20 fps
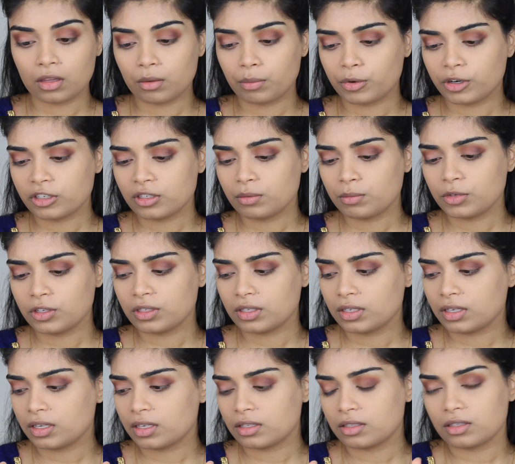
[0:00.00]
And the brush I'm
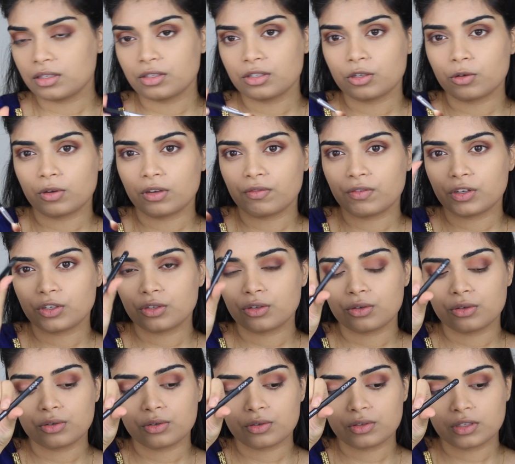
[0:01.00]
using is the Zoeva
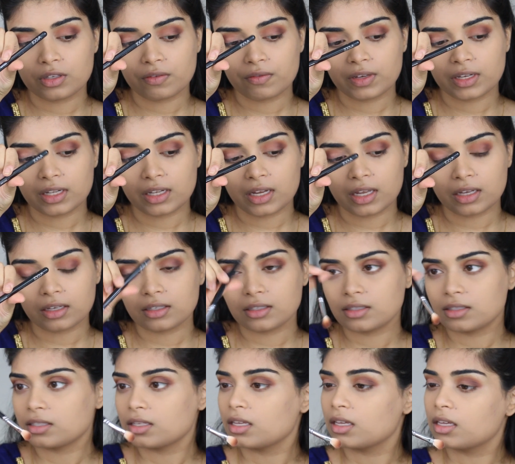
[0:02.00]
227
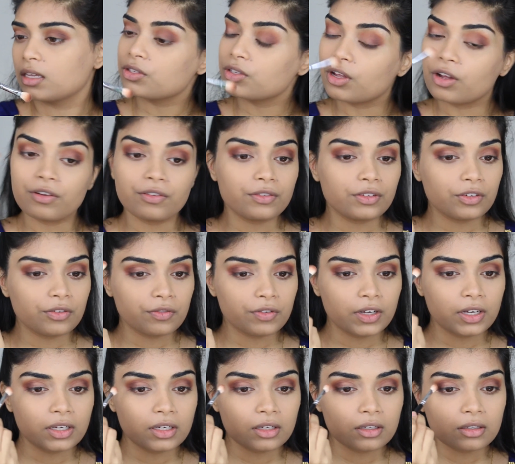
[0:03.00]
Luxe Soft
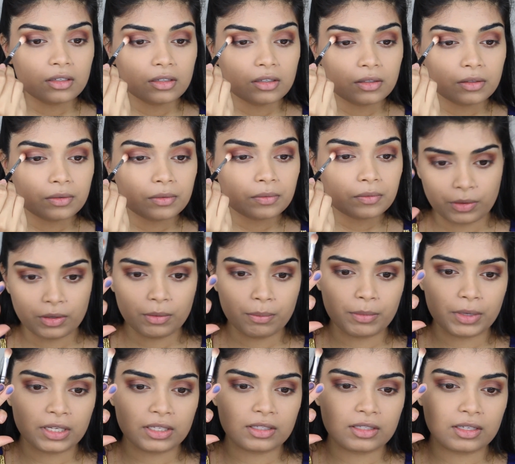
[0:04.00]
Definer. I want to
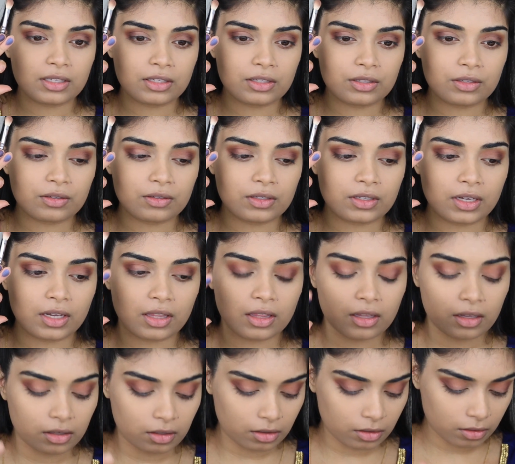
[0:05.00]
mix these two
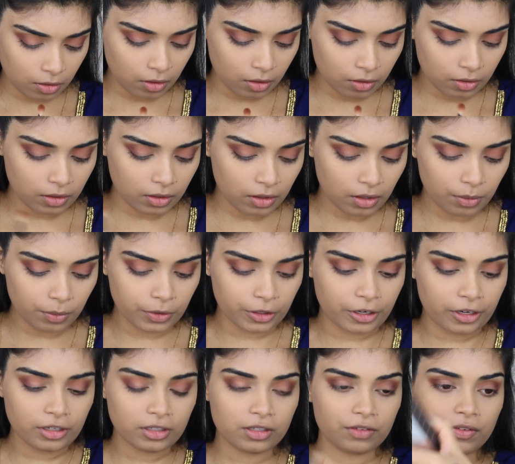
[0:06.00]
together. Oh yeah, that
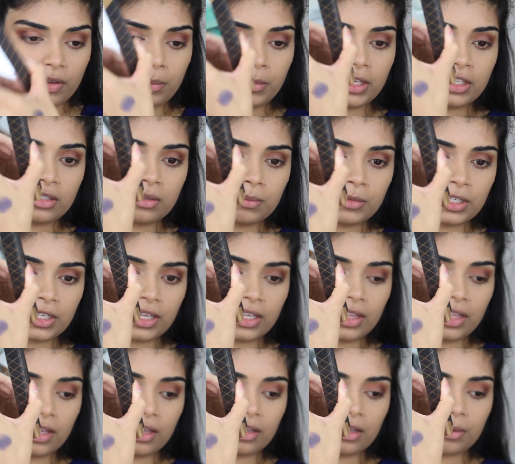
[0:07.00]
works. If I mix them
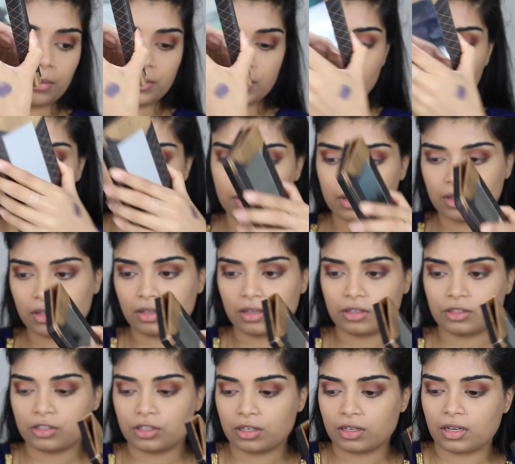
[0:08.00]
together, it comes out with a
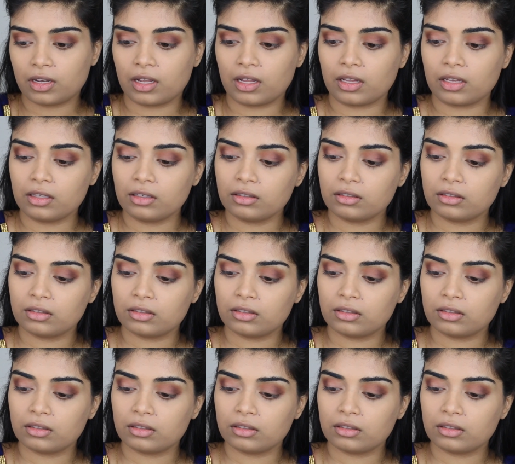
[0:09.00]
legit color.